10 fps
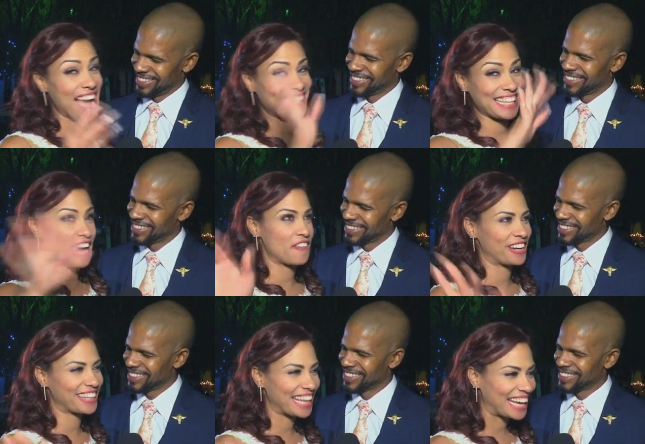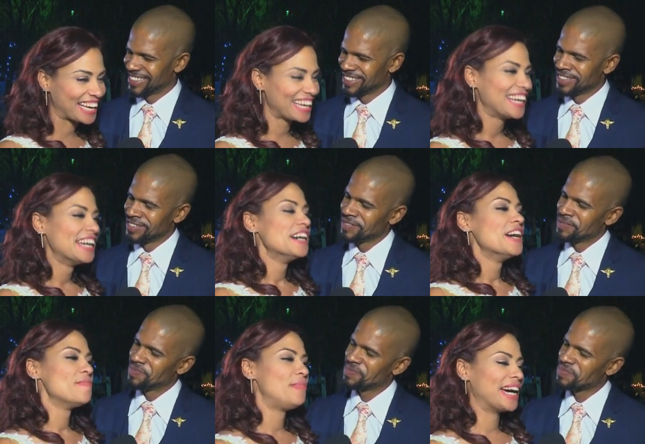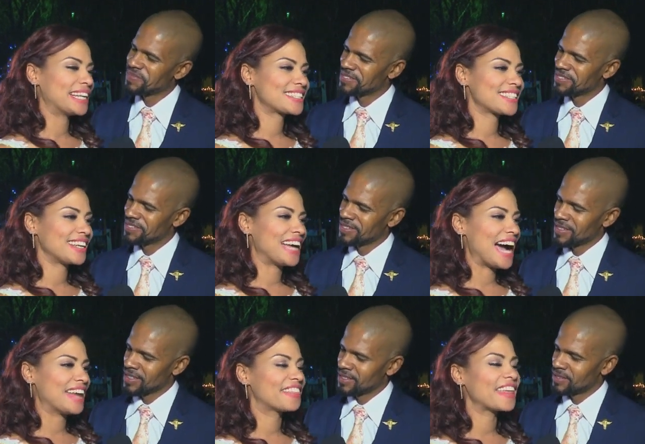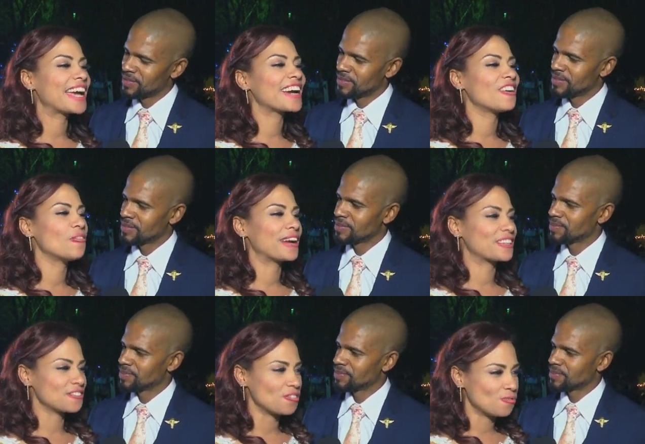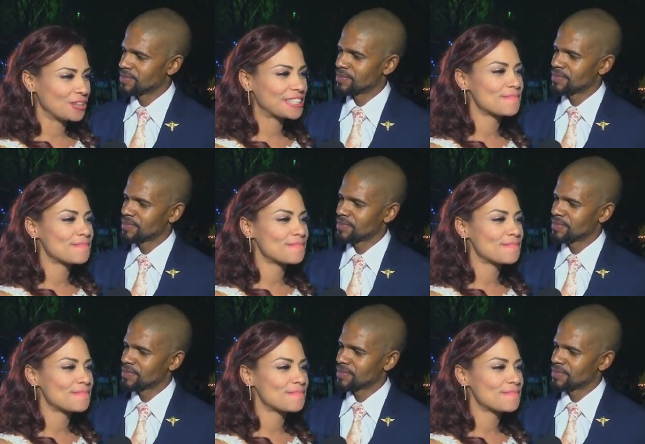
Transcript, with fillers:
Speaker 1: I see everything. But I think what was